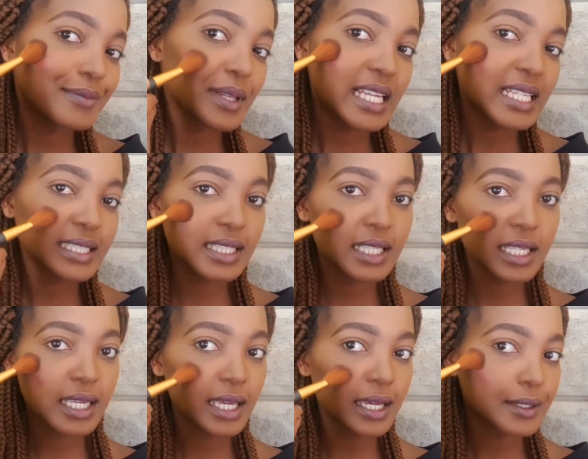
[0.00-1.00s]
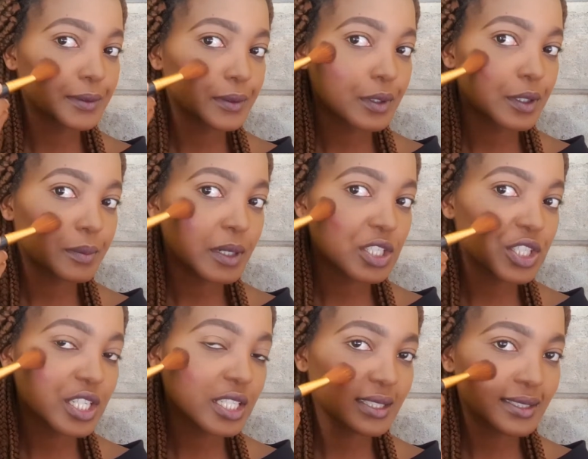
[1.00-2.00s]
placing here on my
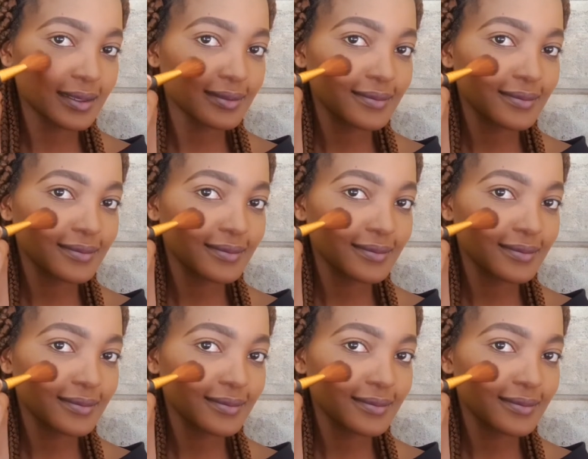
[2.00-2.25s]
cheeks.